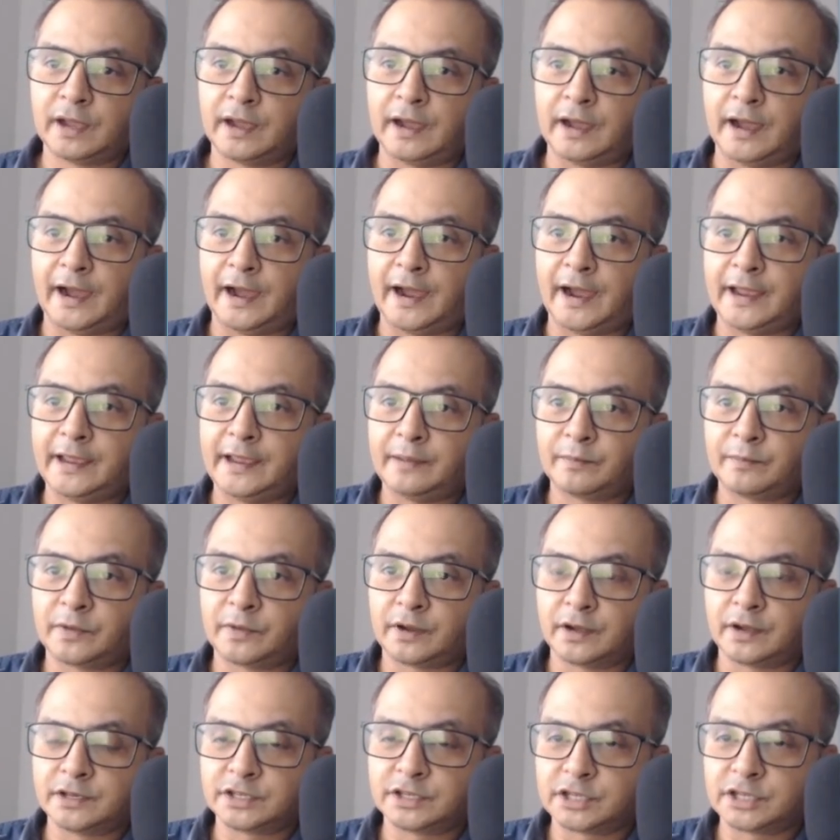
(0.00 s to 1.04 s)
I am
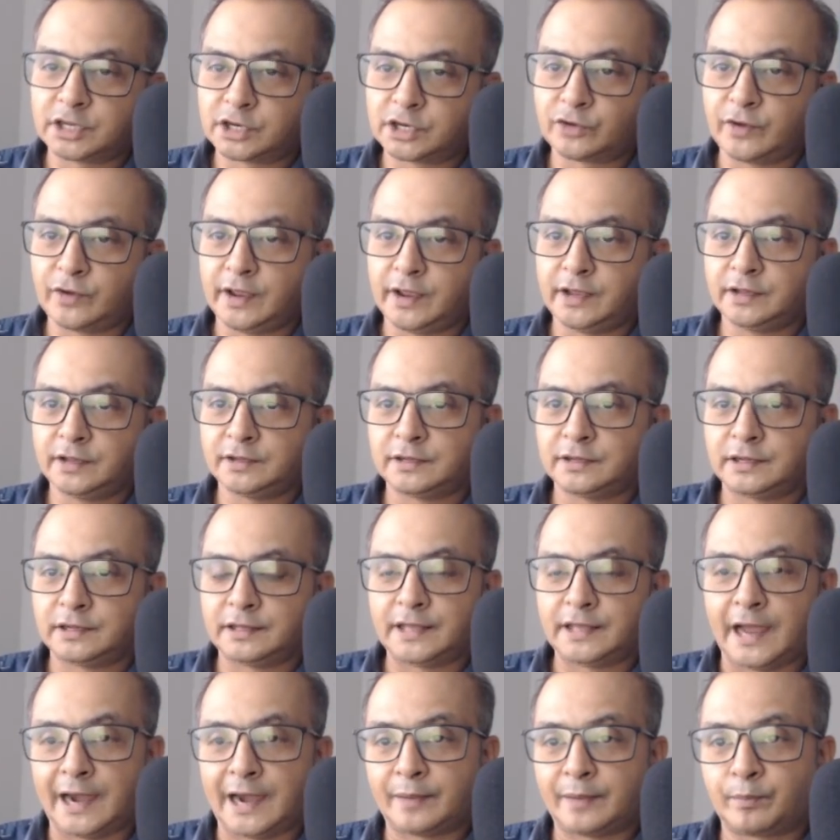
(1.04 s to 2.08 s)
considering
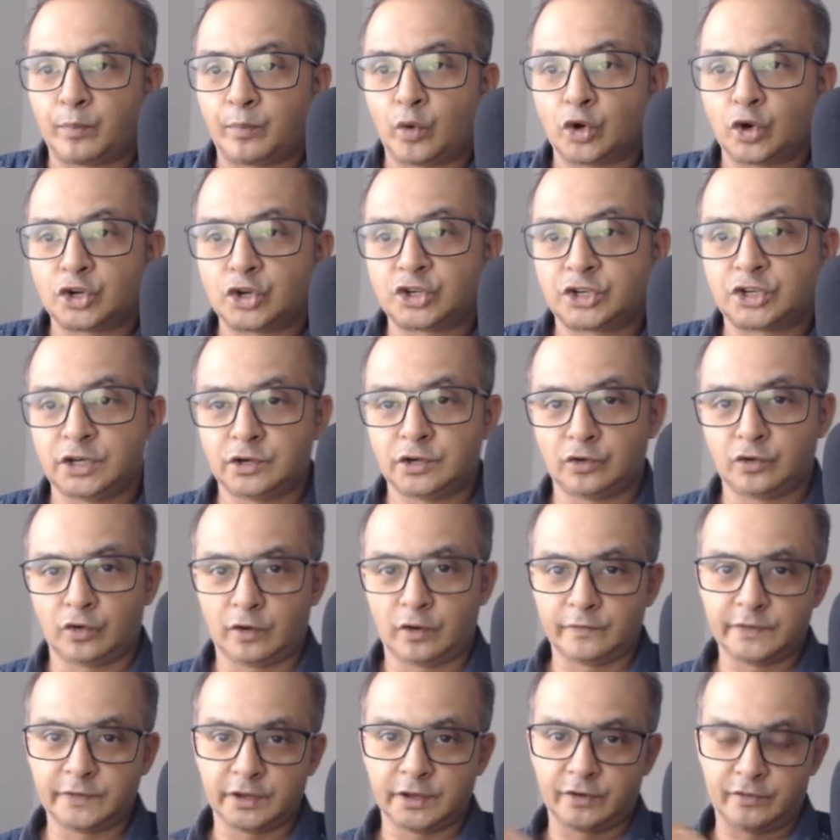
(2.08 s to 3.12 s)
that portion
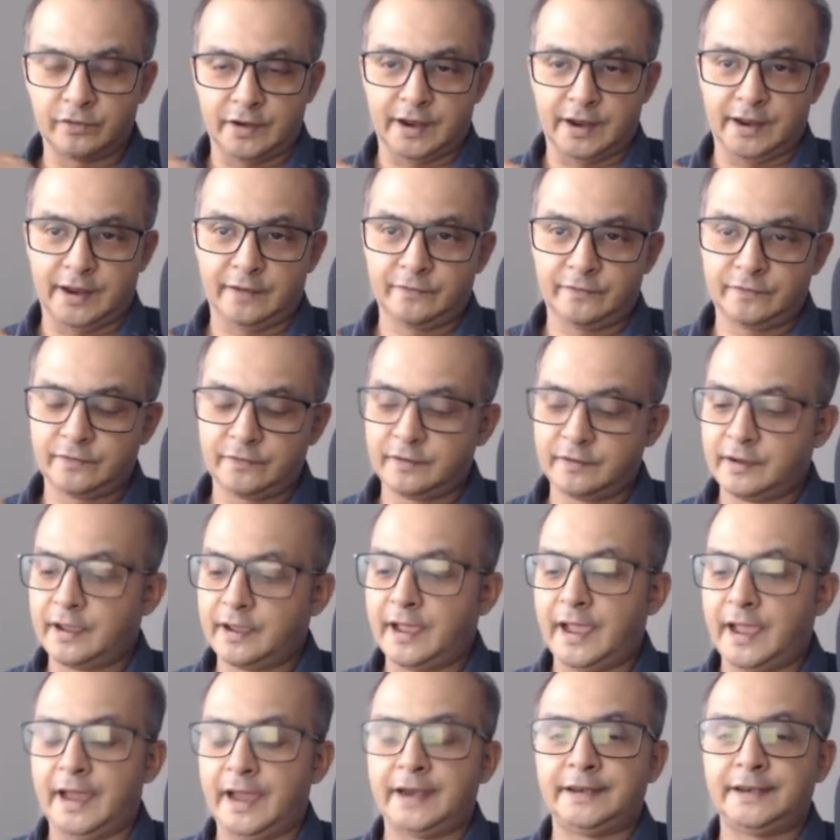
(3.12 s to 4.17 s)
of the graph
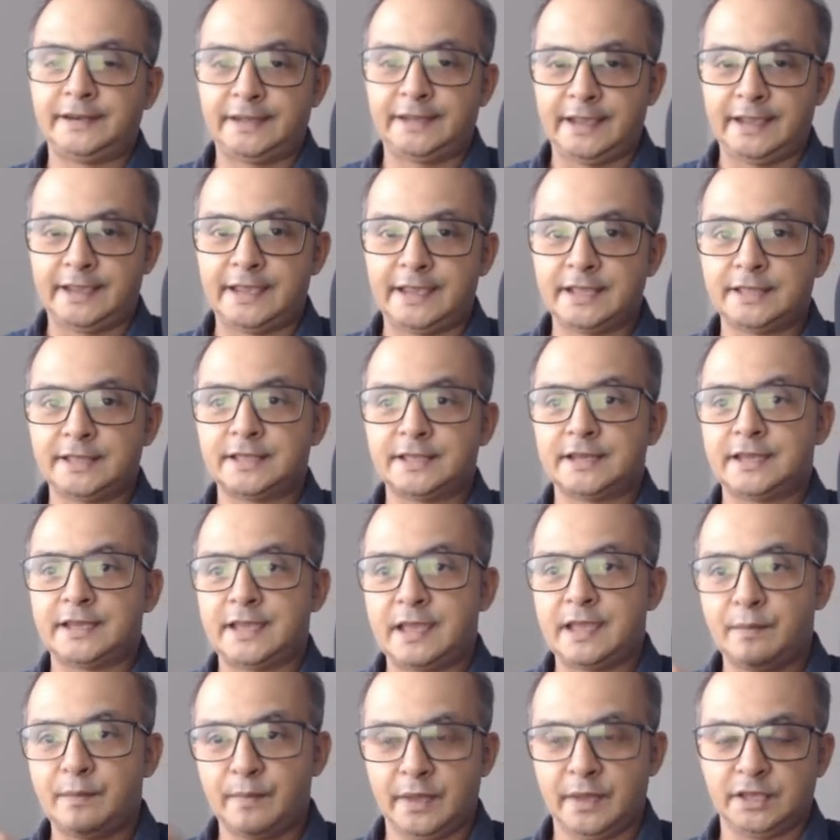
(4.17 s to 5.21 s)
and taking the
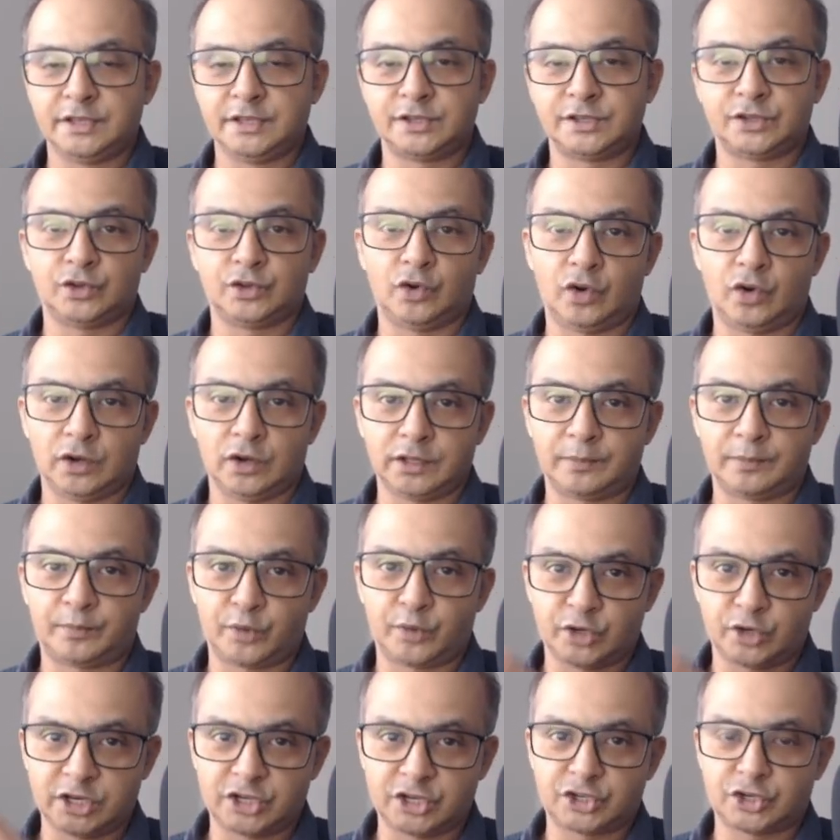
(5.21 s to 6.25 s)
image or the
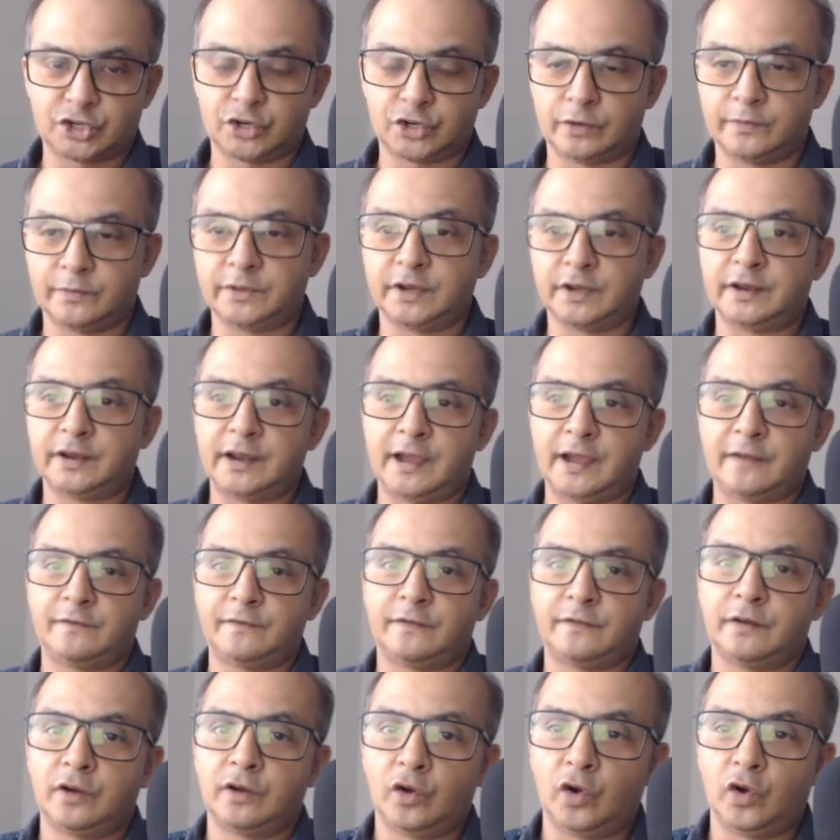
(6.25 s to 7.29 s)
projection of the
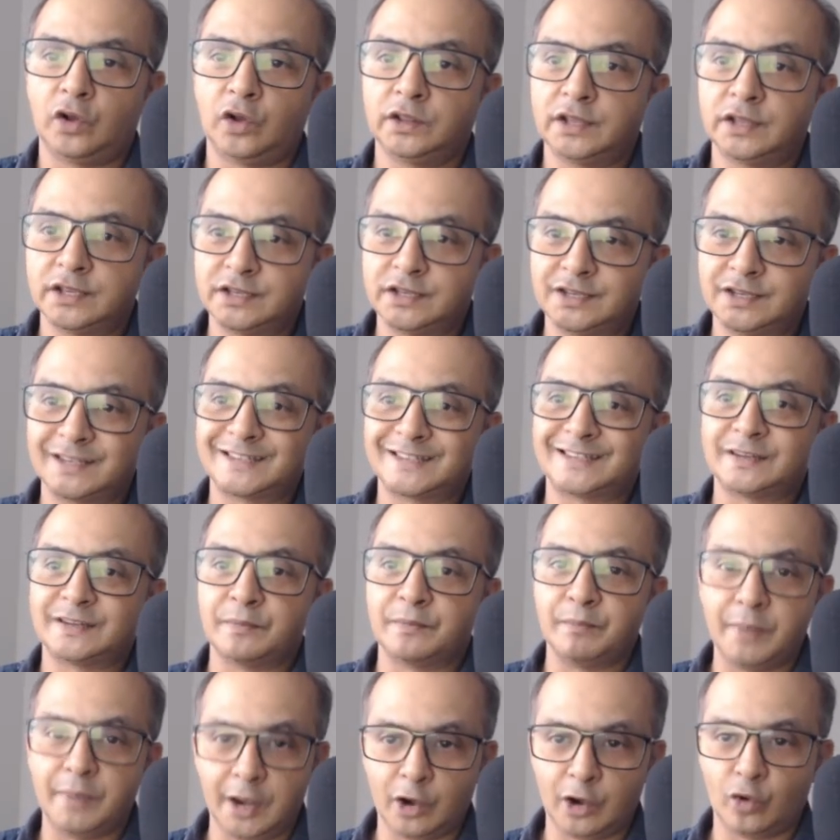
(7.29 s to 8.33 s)
graph on the just
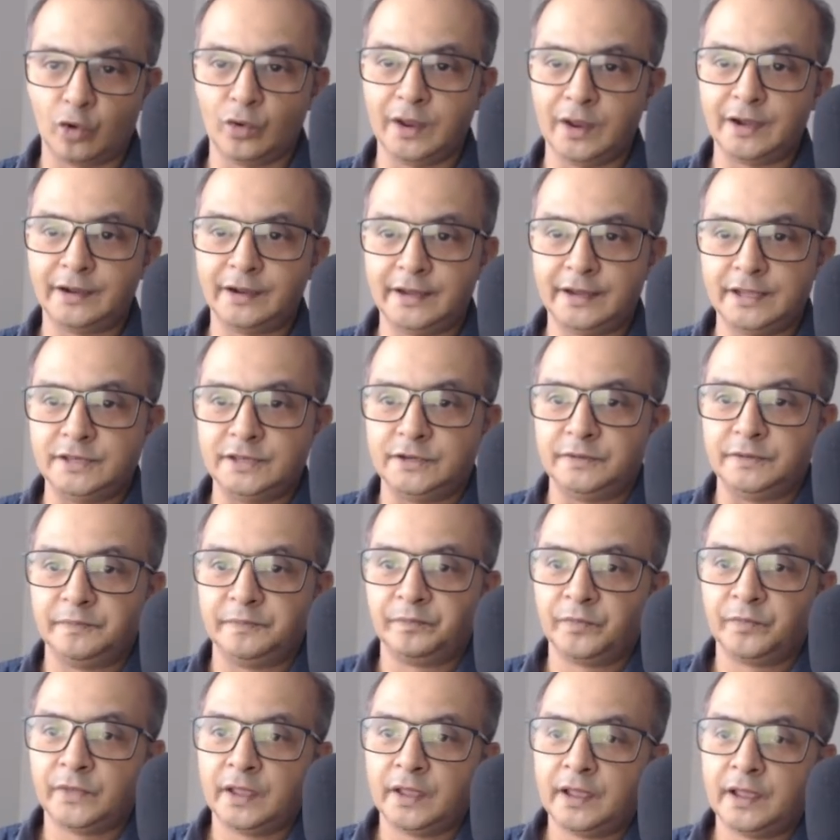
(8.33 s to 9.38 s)
below integer.
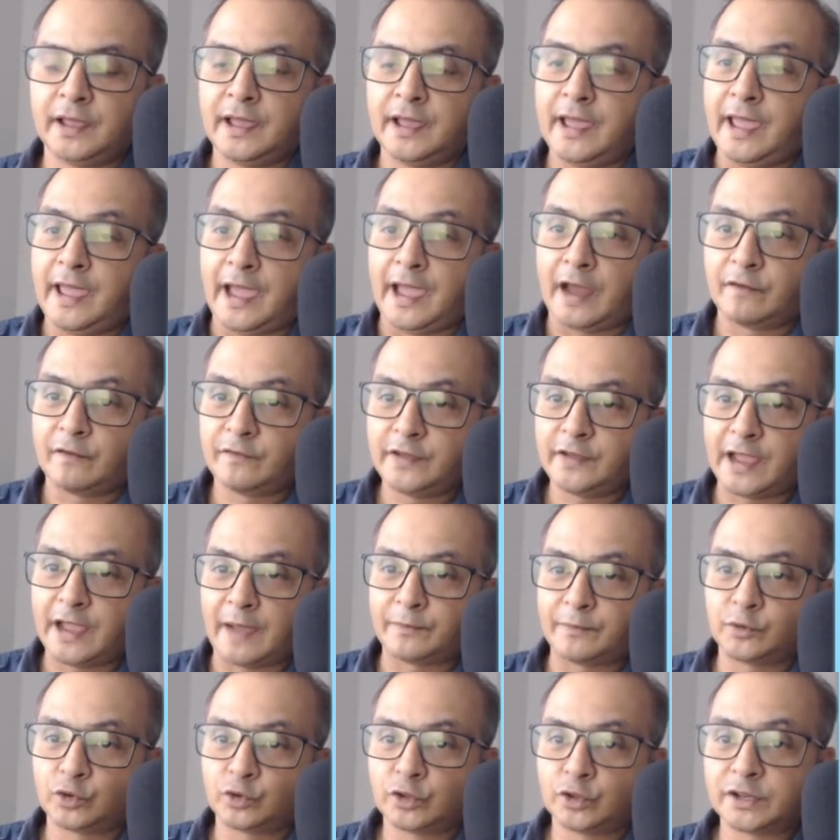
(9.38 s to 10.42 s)
And we
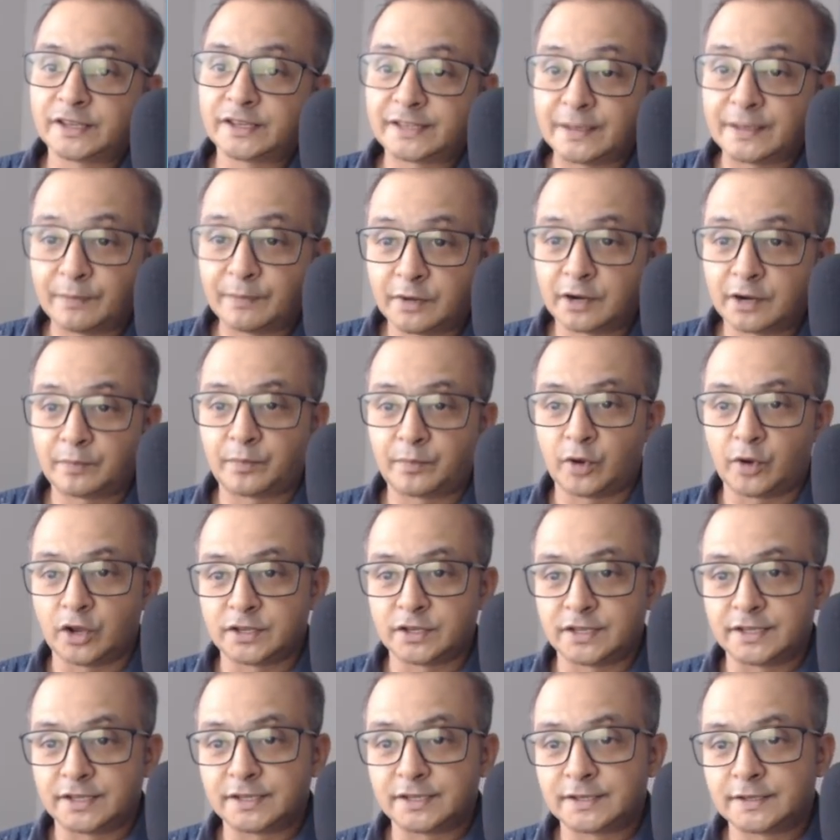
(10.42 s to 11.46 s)
have to do a similar
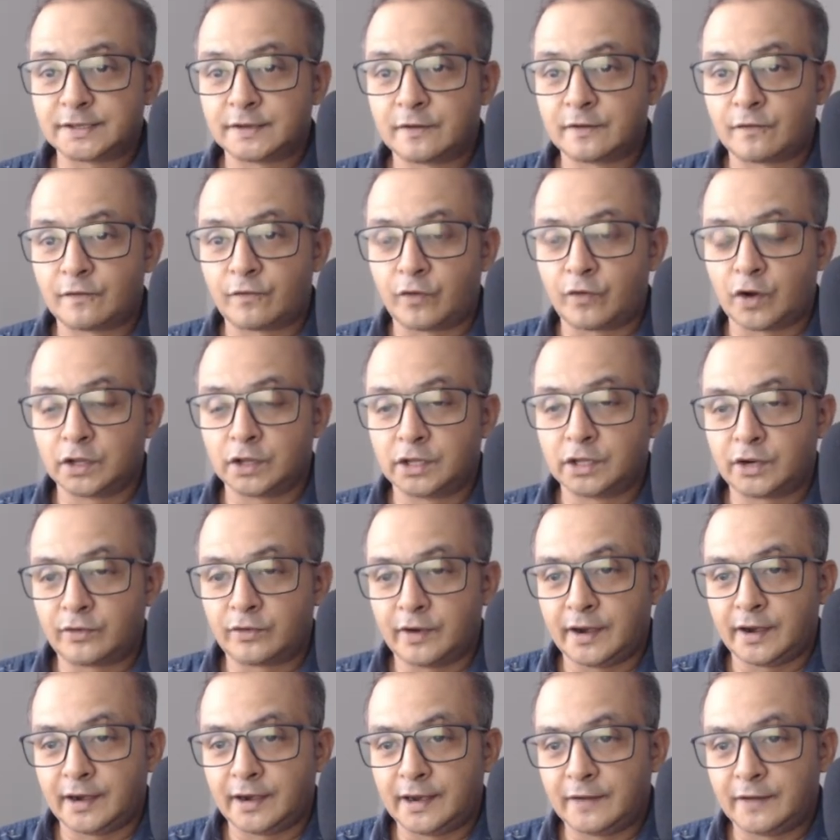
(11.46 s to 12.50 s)
process for the
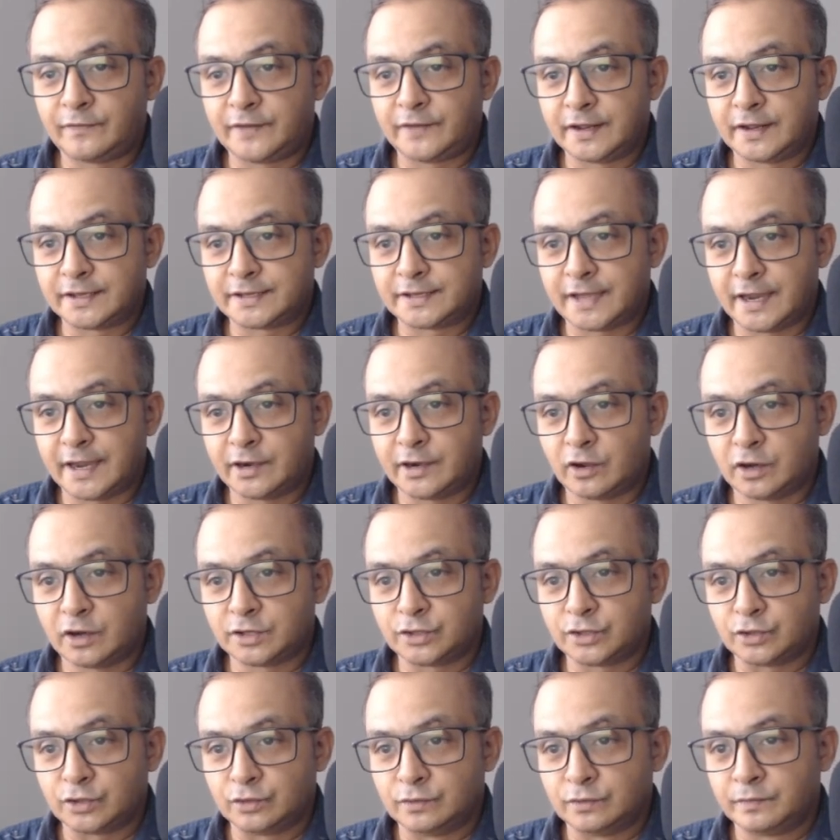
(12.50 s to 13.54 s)
left hand side
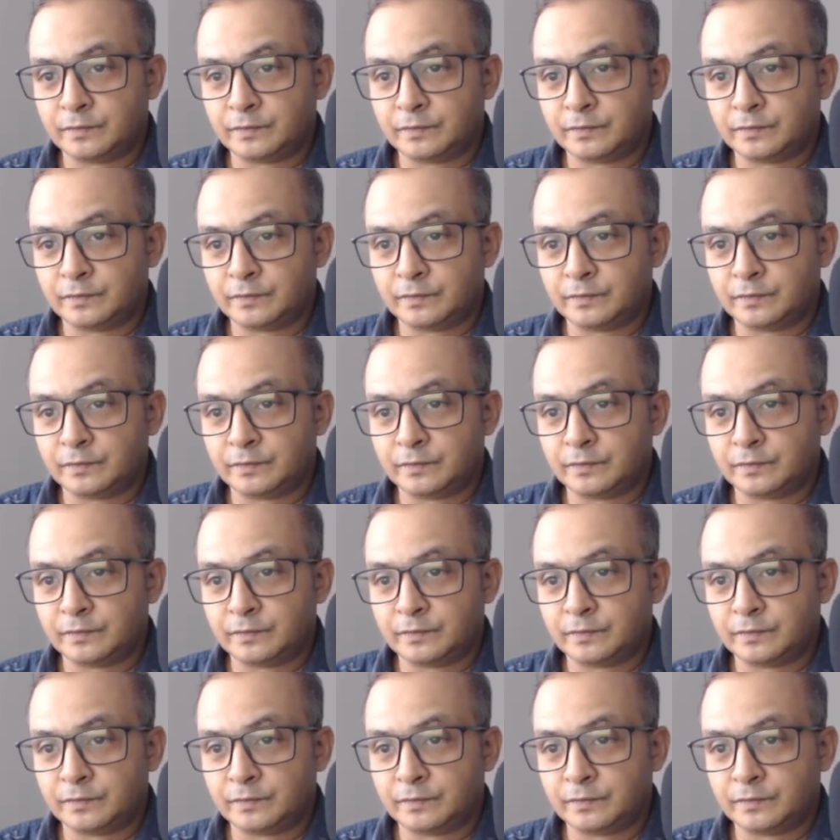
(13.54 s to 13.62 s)
also.